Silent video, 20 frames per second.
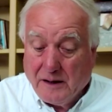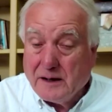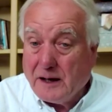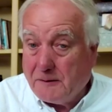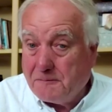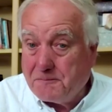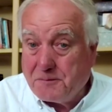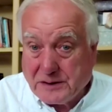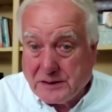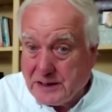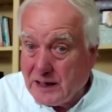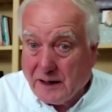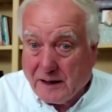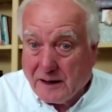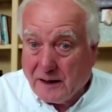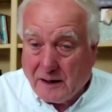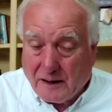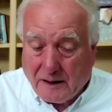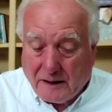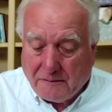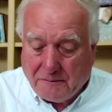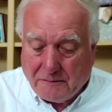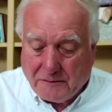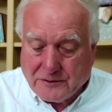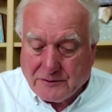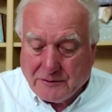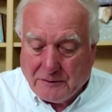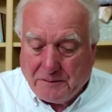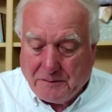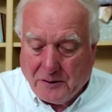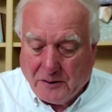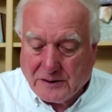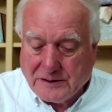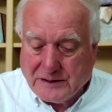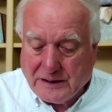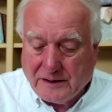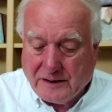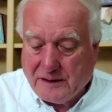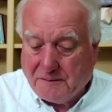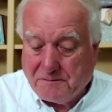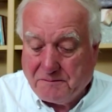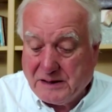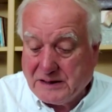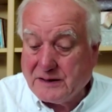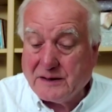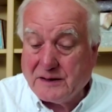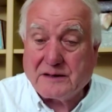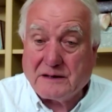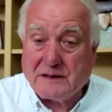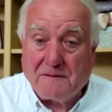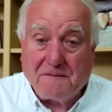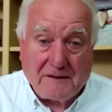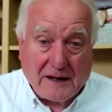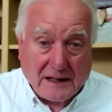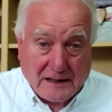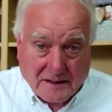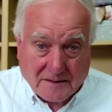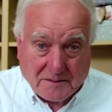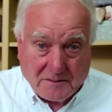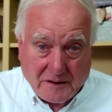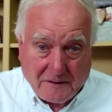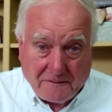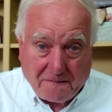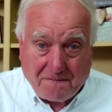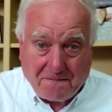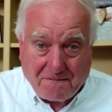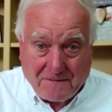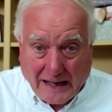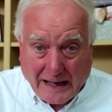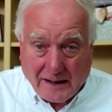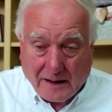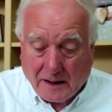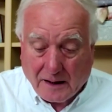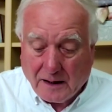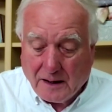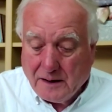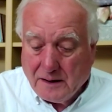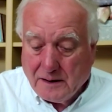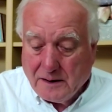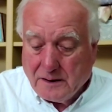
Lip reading: In particular, it was reported that business investment fell